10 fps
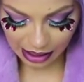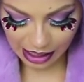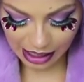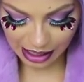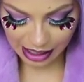
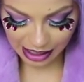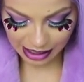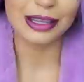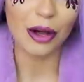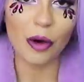
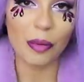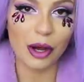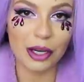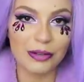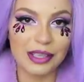the whole
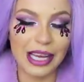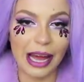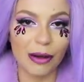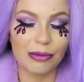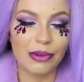point of the
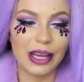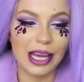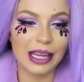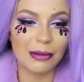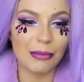
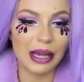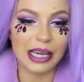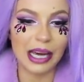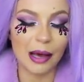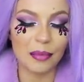outfit and the
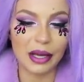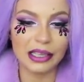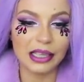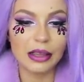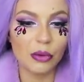makeup
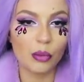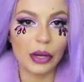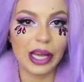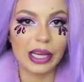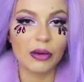and the
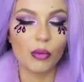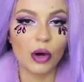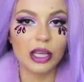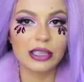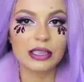wig
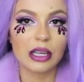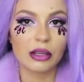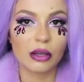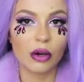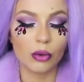was
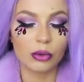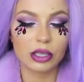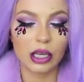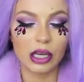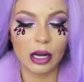the
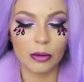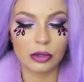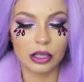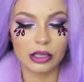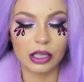coat and now I'm
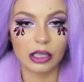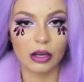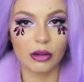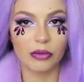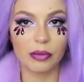gonna take it
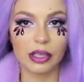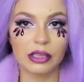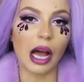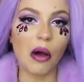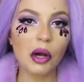off
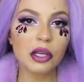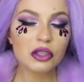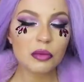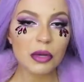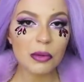but I want you
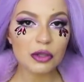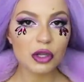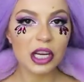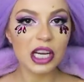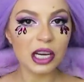to be able
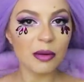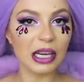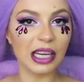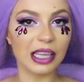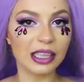to hear me.